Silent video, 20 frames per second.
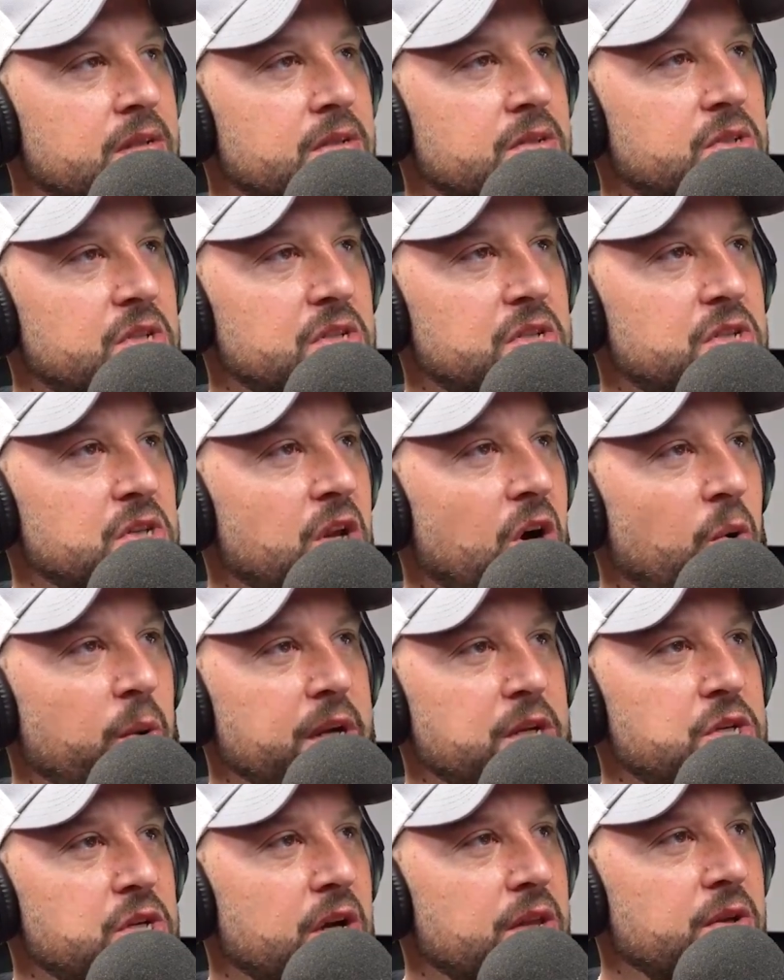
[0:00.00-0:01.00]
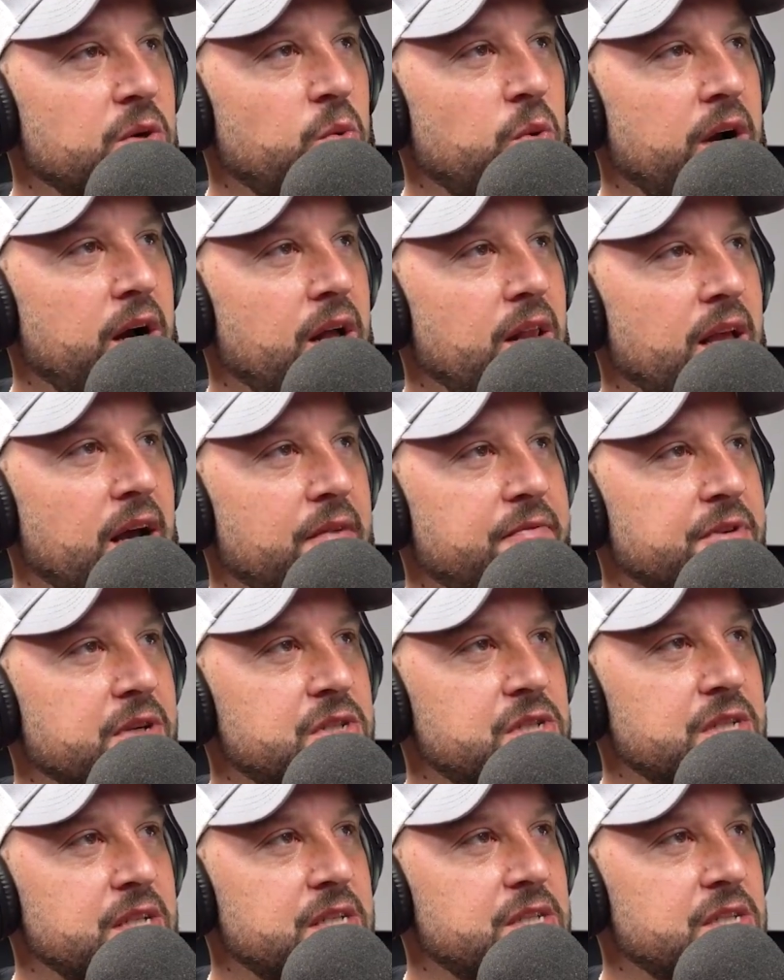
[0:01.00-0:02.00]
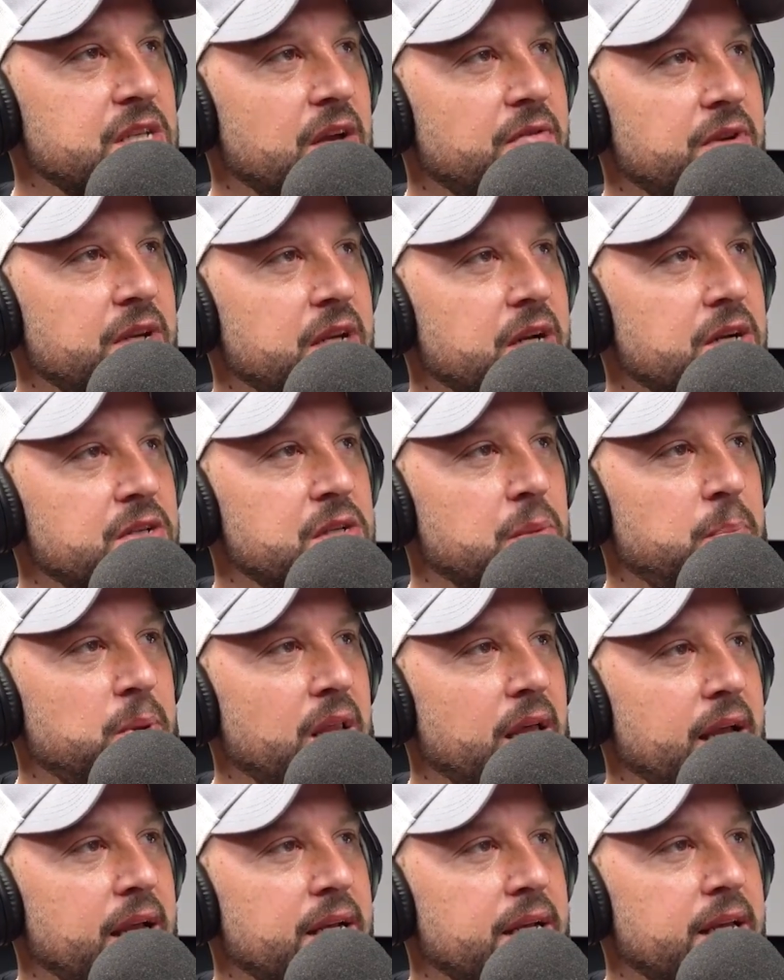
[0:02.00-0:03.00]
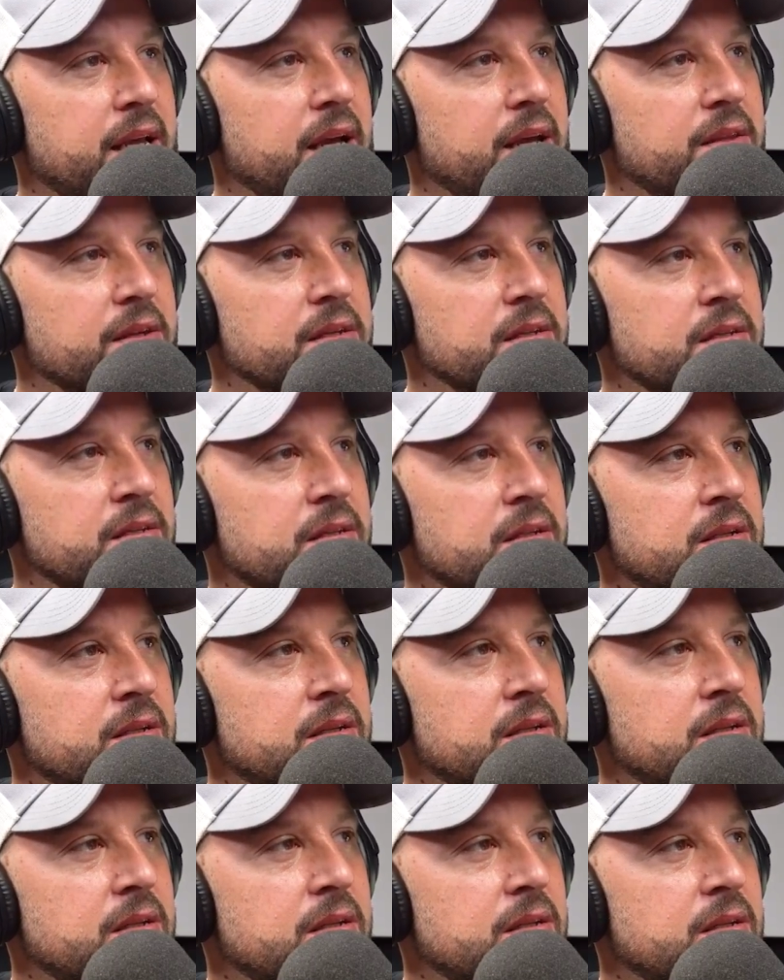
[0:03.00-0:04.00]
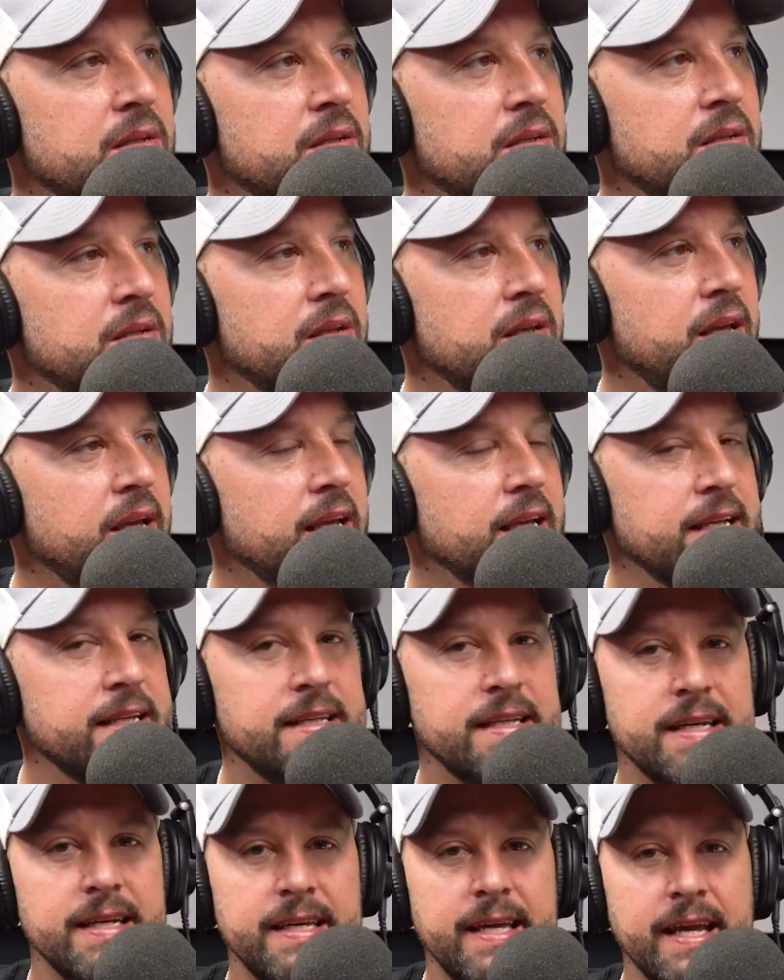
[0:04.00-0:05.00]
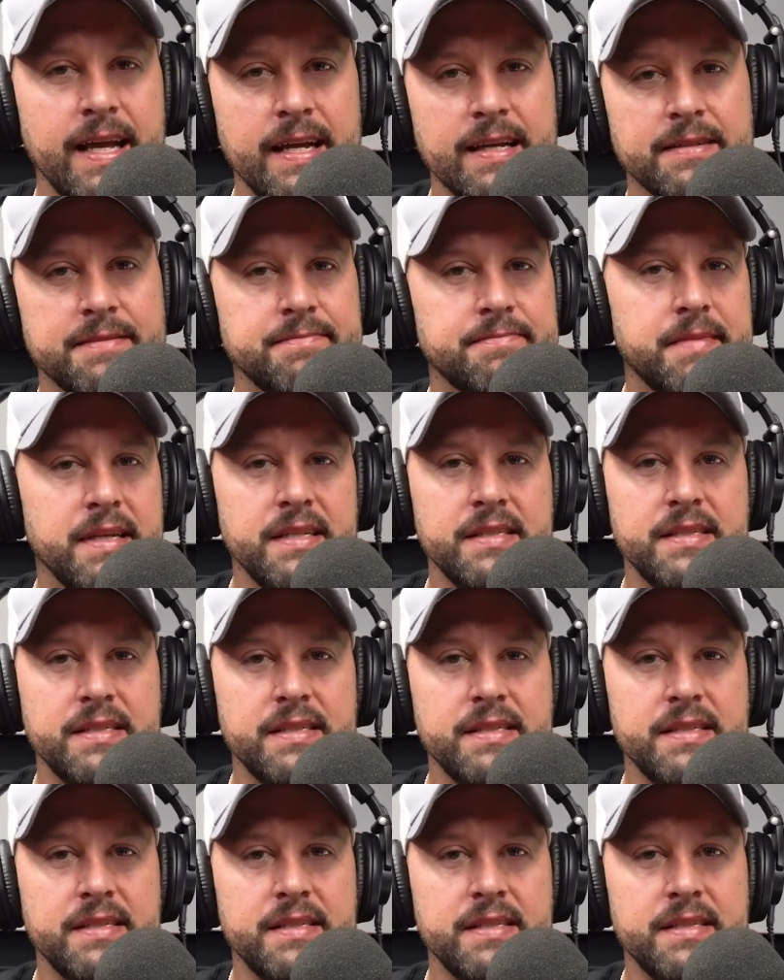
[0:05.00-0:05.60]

just know each other well after six, seven years of playing together. And uh, yeah, they,